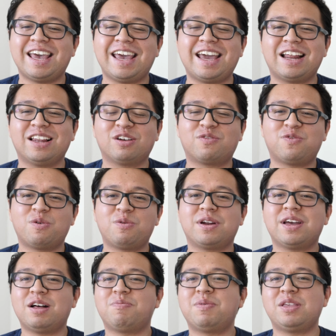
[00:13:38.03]
and I look forward to
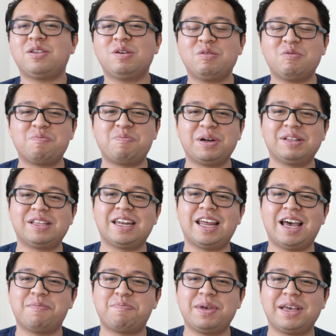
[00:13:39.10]
helping you build an
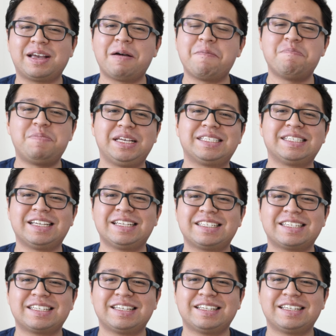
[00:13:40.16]
epic business.